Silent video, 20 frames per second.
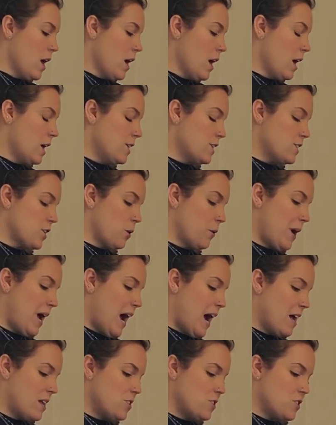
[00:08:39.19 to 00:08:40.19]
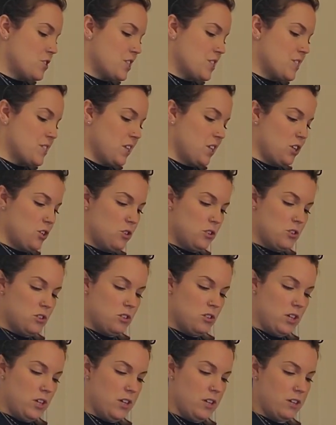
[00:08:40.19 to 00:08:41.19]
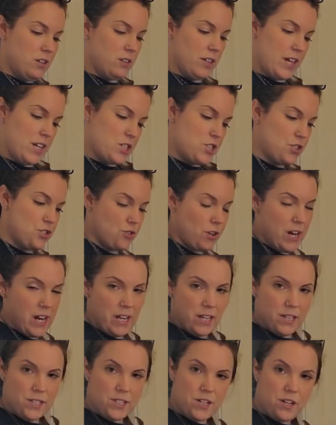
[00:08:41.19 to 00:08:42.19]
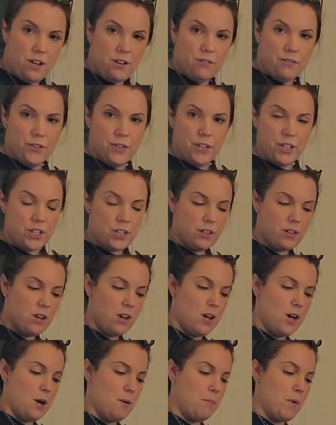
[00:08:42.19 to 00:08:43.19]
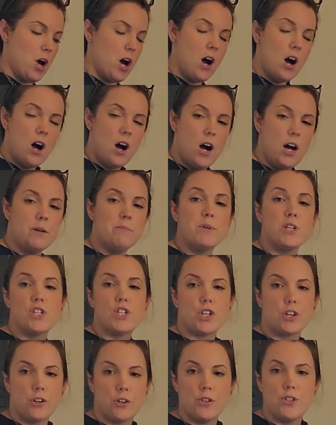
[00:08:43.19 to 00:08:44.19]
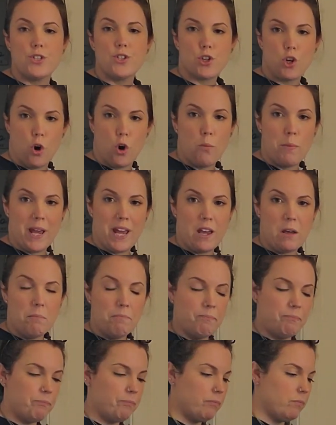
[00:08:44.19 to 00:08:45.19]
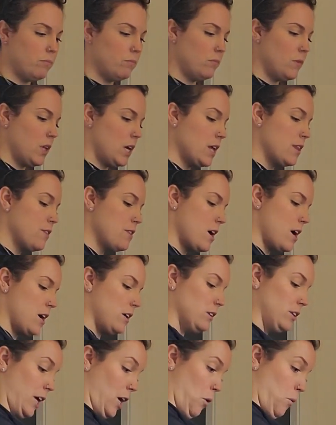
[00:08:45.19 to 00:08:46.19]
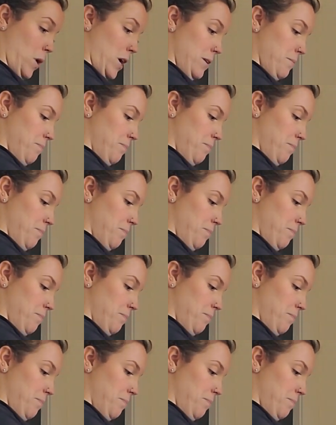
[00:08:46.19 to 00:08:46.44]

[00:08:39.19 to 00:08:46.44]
And so it has just little like strings of unmatured scoby in the liquid.